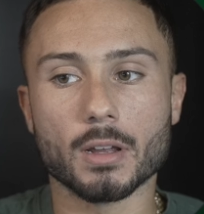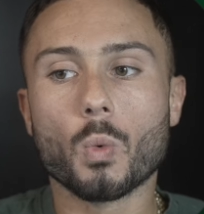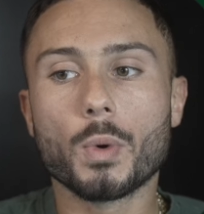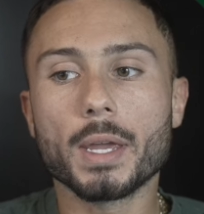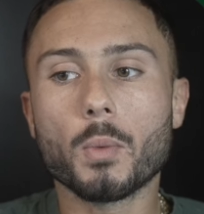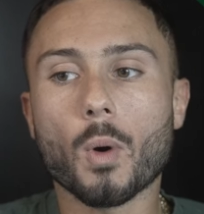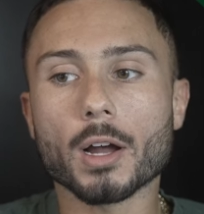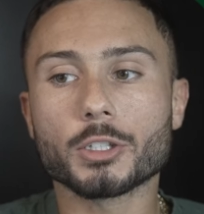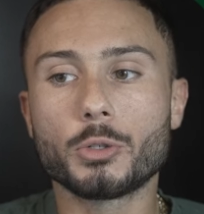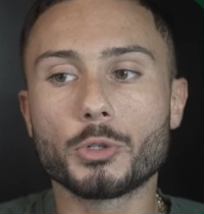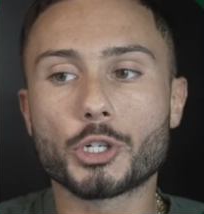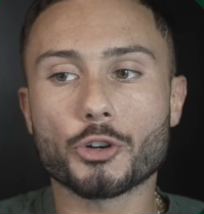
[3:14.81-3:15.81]
We want
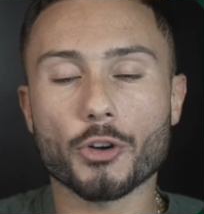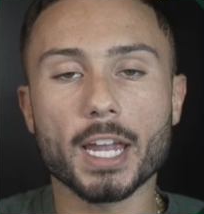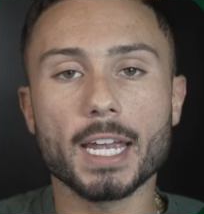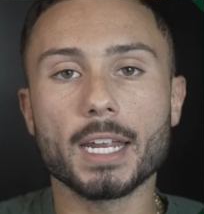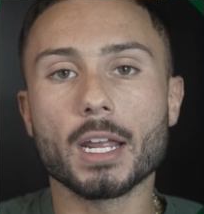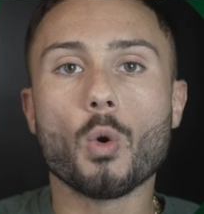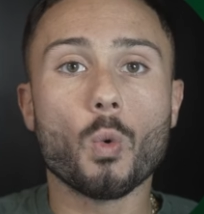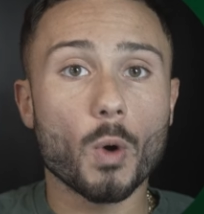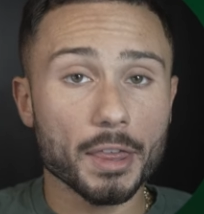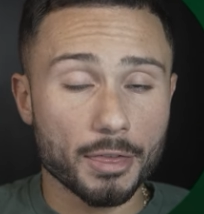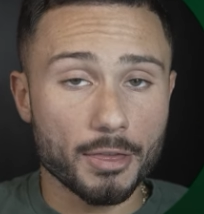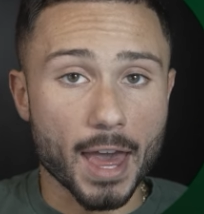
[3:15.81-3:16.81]
to trade
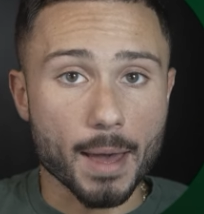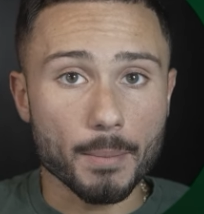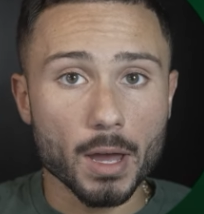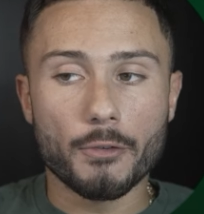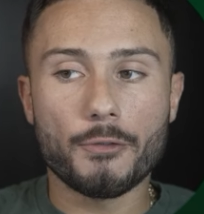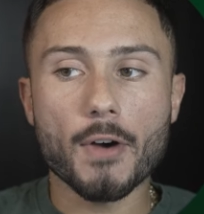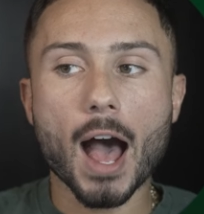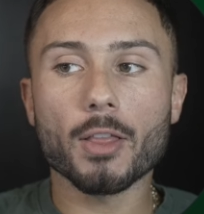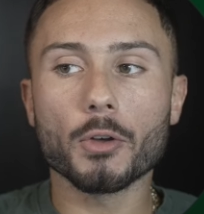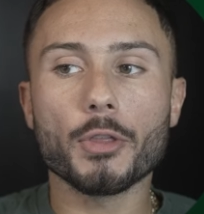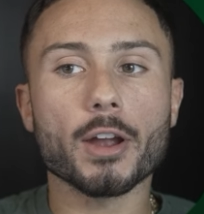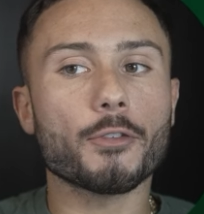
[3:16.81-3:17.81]
with them,
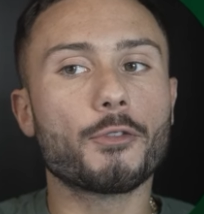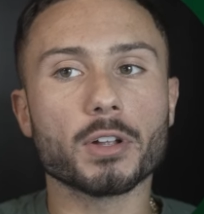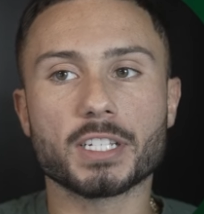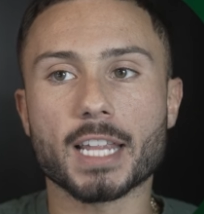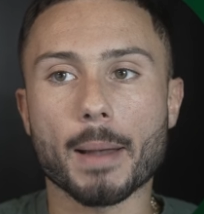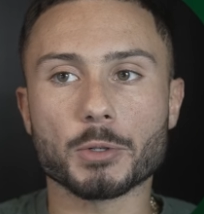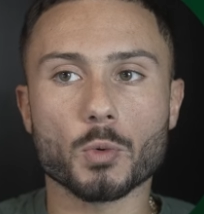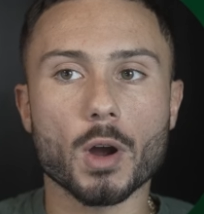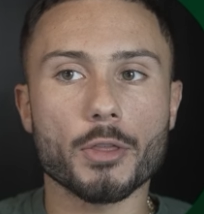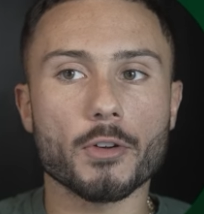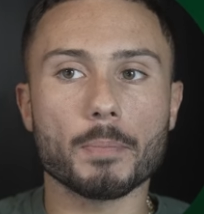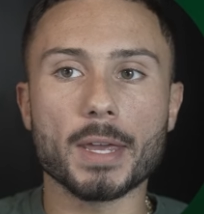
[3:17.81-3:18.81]
follow their footsteps,
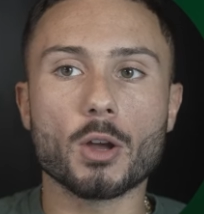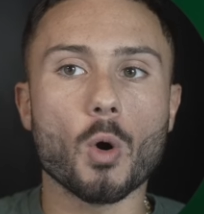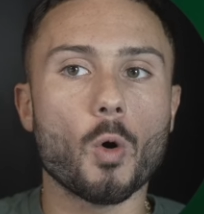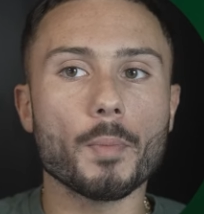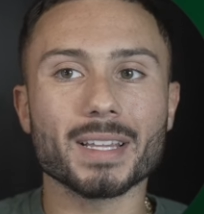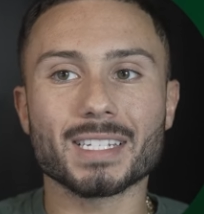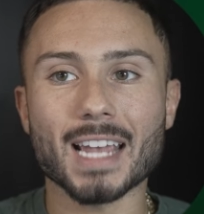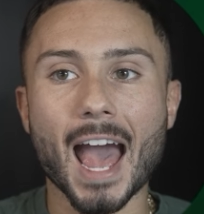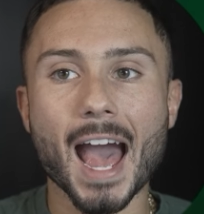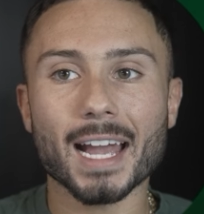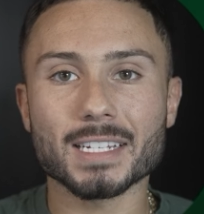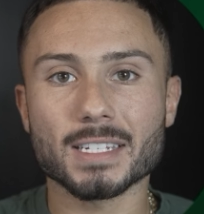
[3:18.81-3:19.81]
whether it be Goldman
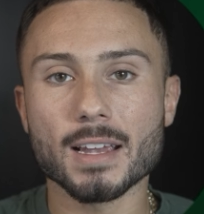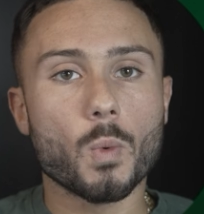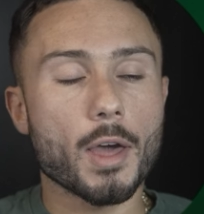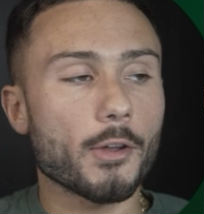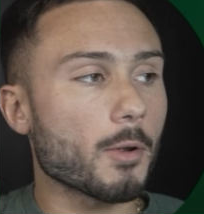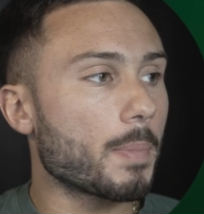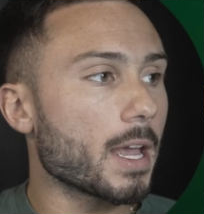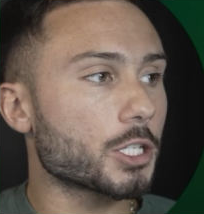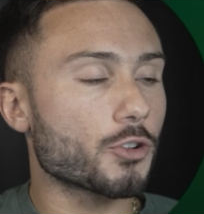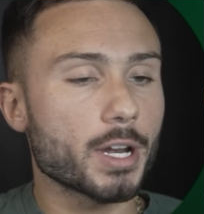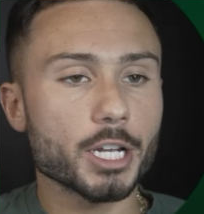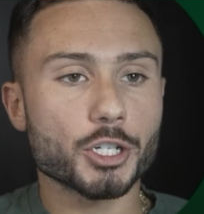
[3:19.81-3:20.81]
Sachs, whether it be a
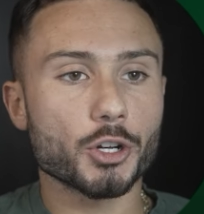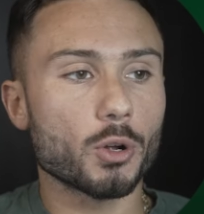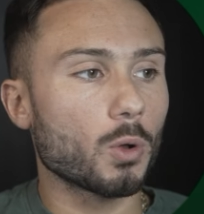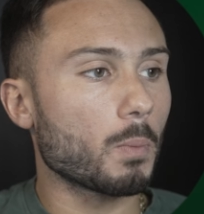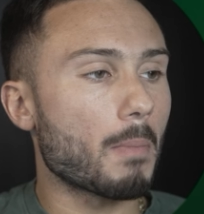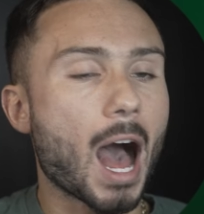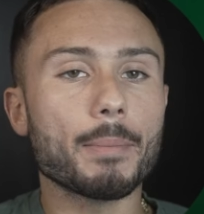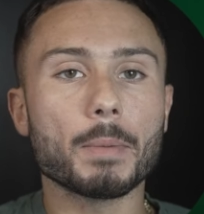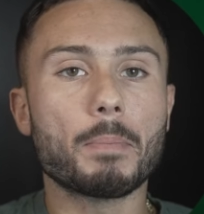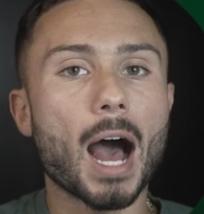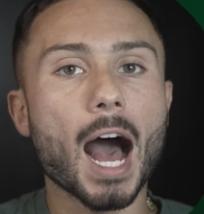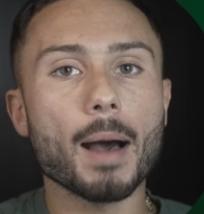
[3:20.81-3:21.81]
traditional mom and
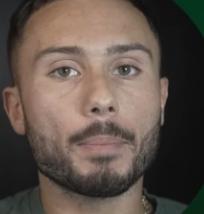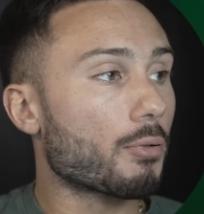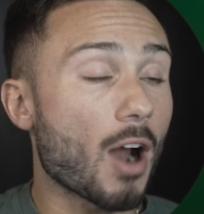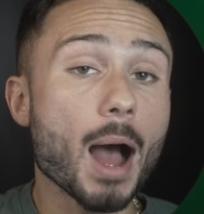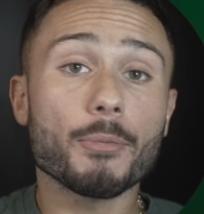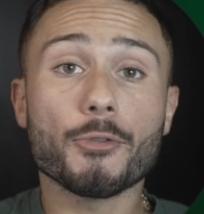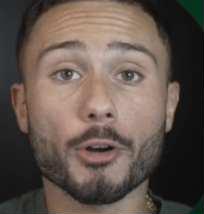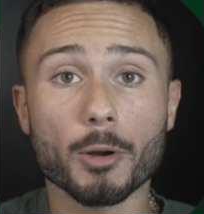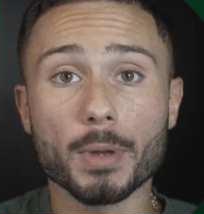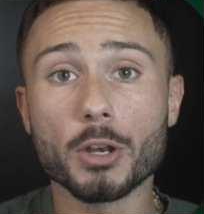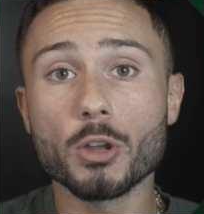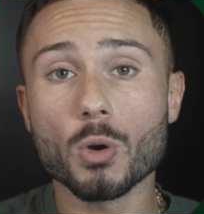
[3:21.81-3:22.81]
pop prop
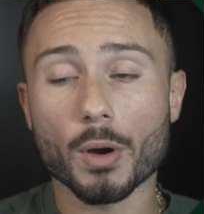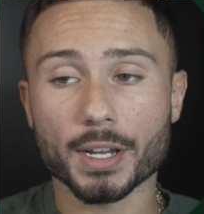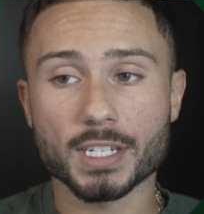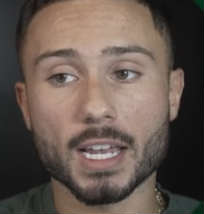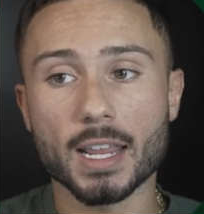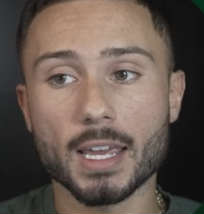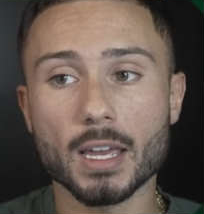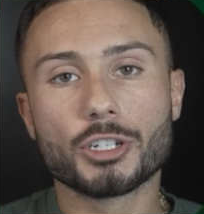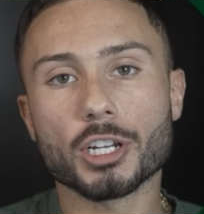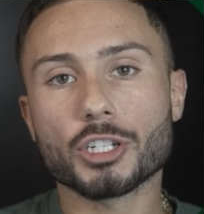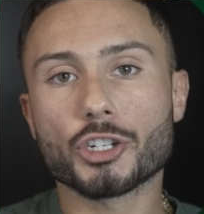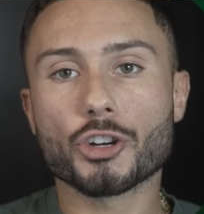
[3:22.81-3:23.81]
firm in New York City.
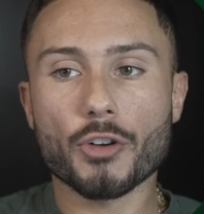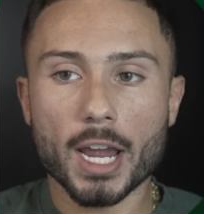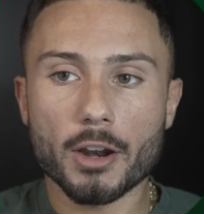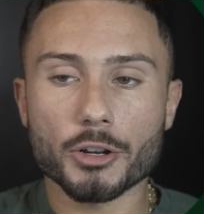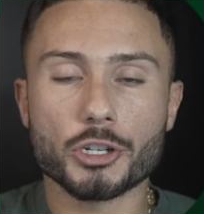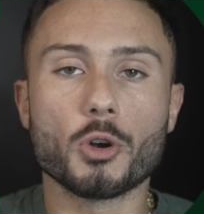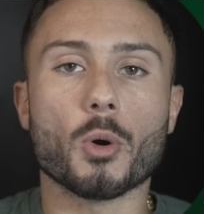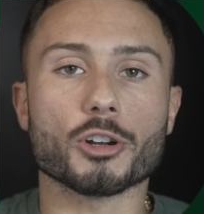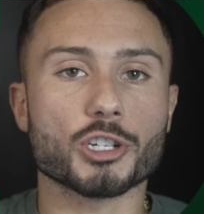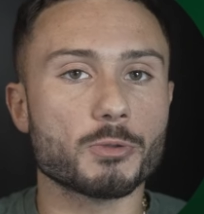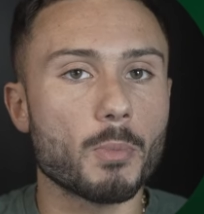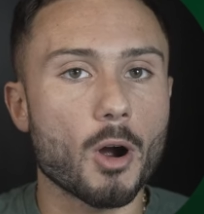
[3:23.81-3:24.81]
Just traders who are
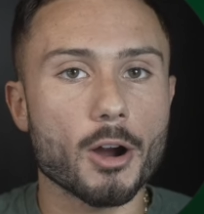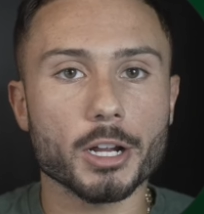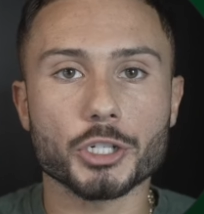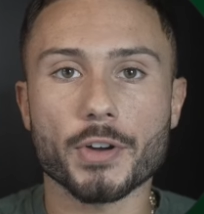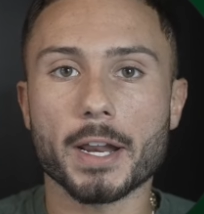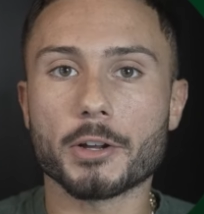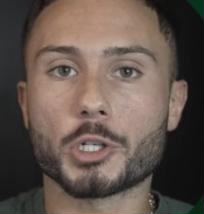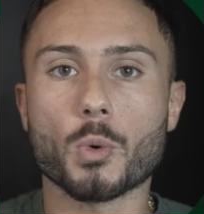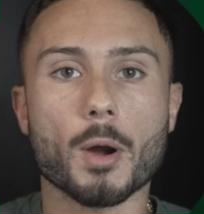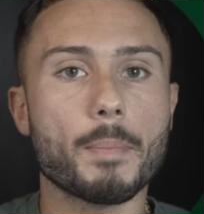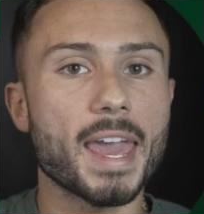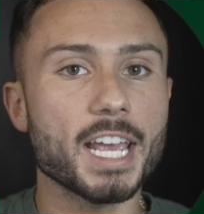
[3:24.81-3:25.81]
smart, traders who
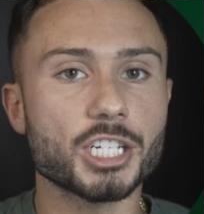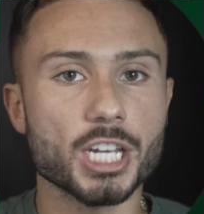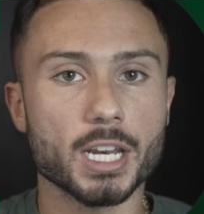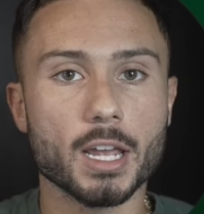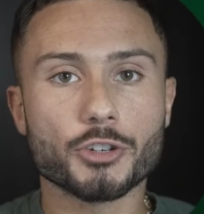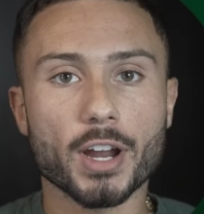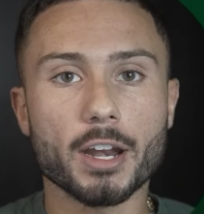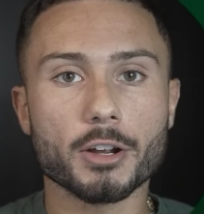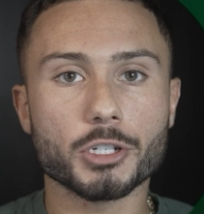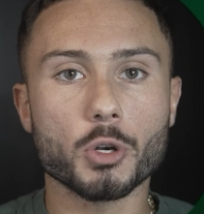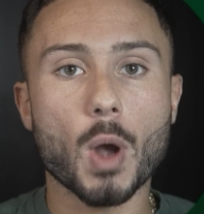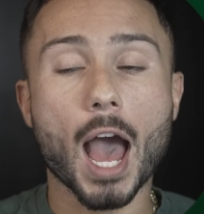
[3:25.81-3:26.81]
are patient,
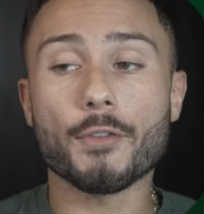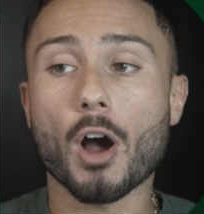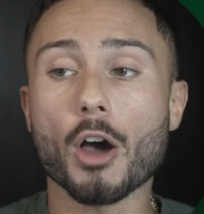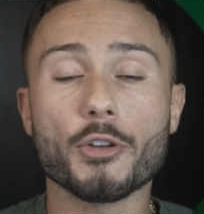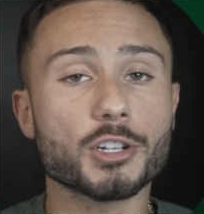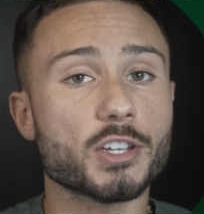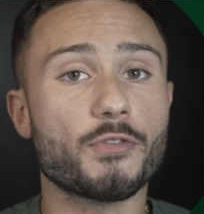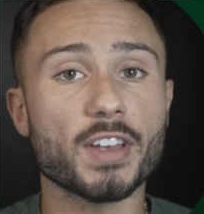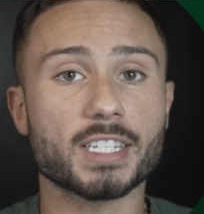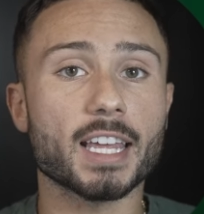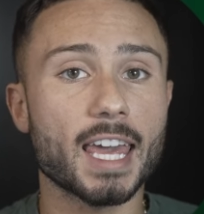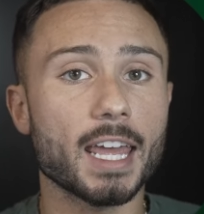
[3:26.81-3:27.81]
traders who have other
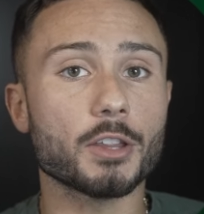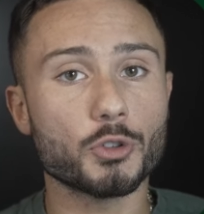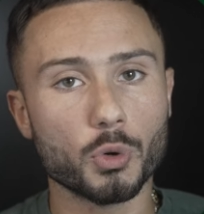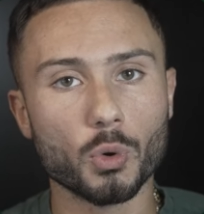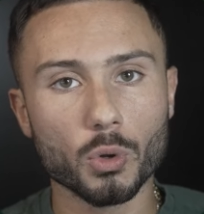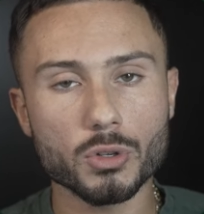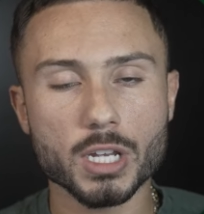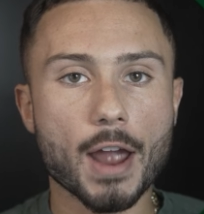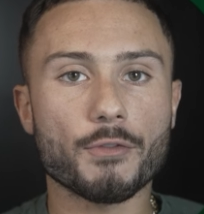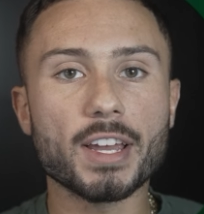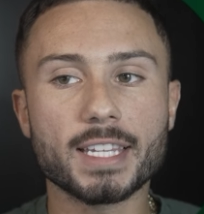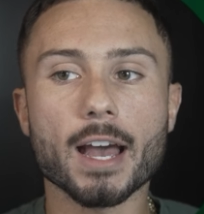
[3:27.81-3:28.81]
sophisticated tools
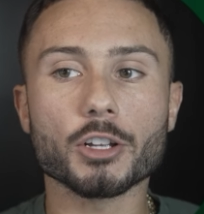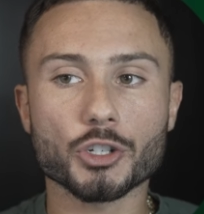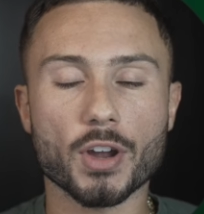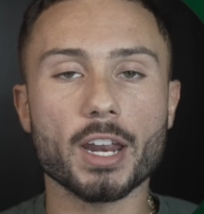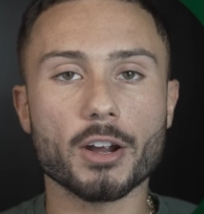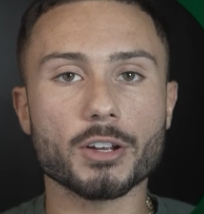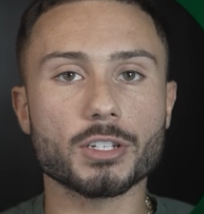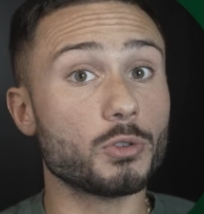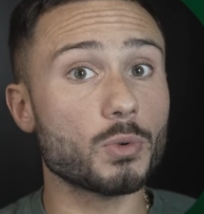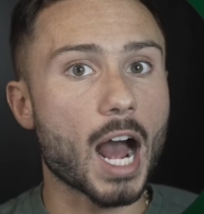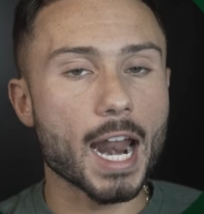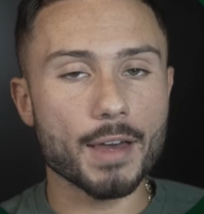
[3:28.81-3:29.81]
that retail traders
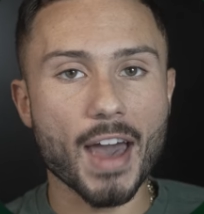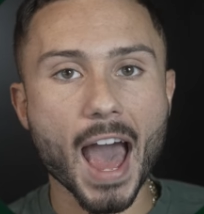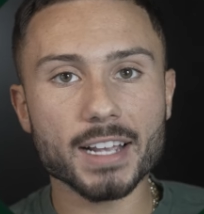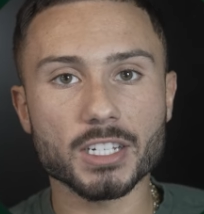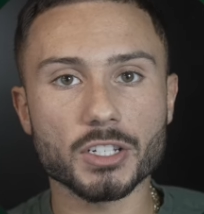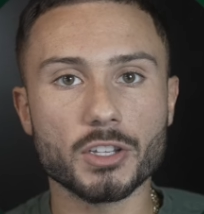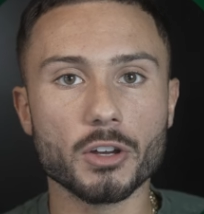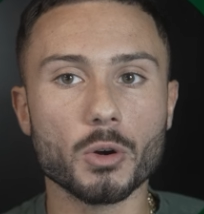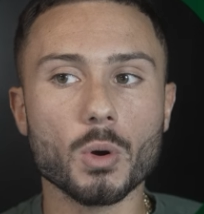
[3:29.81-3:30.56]
do not have access to.